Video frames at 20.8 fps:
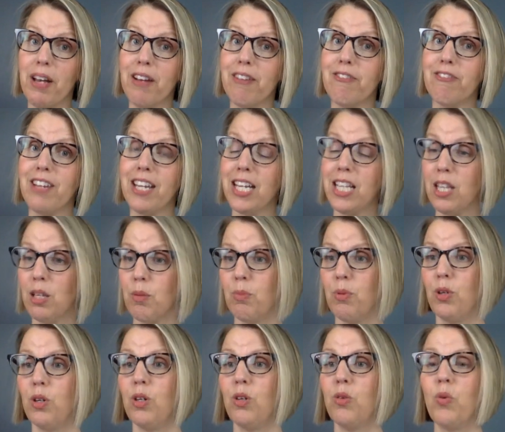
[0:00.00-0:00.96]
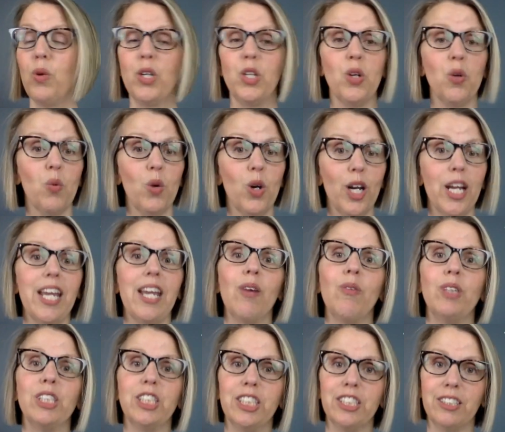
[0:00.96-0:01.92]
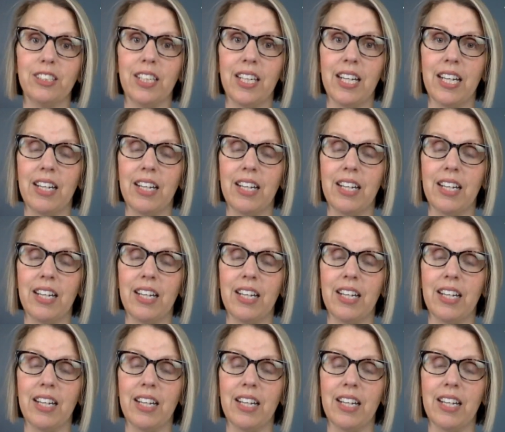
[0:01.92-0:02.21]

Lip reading: available when you're working, which is